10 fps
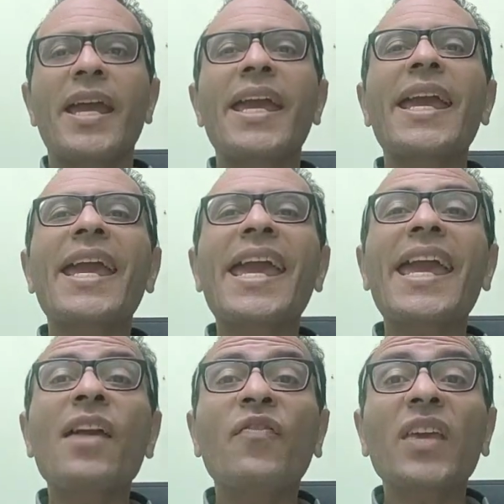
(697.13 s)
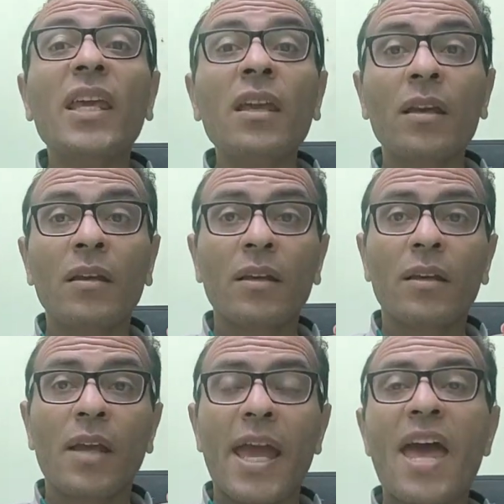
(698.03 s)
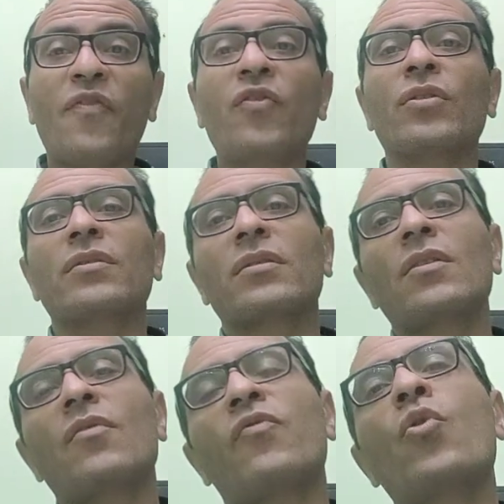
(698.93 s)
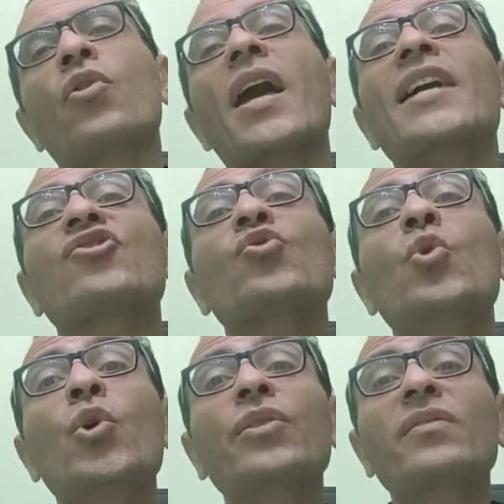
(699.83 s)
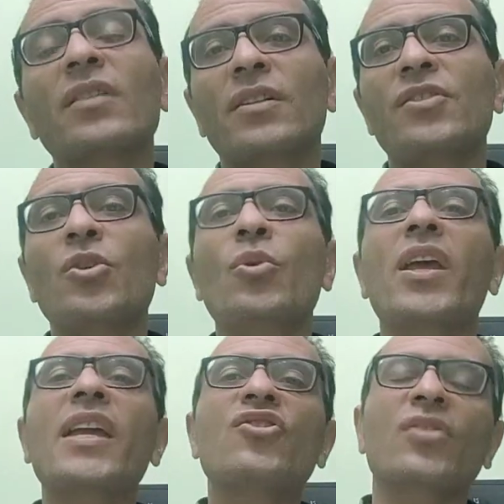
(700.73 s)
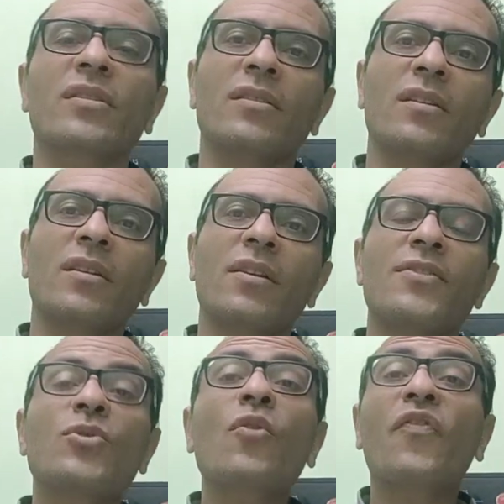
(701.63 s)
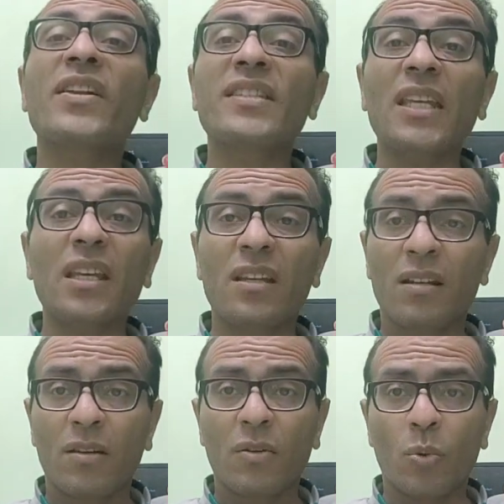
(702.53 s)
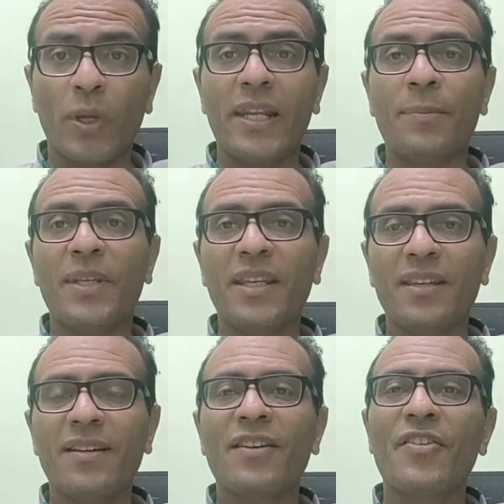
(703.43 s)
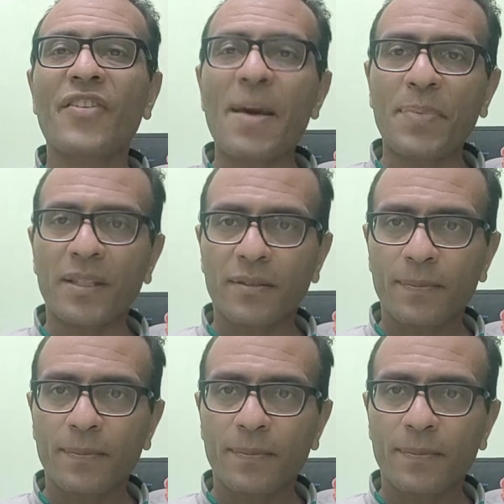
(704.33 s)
heavy effort for a short duration, so fatigue will be rapid.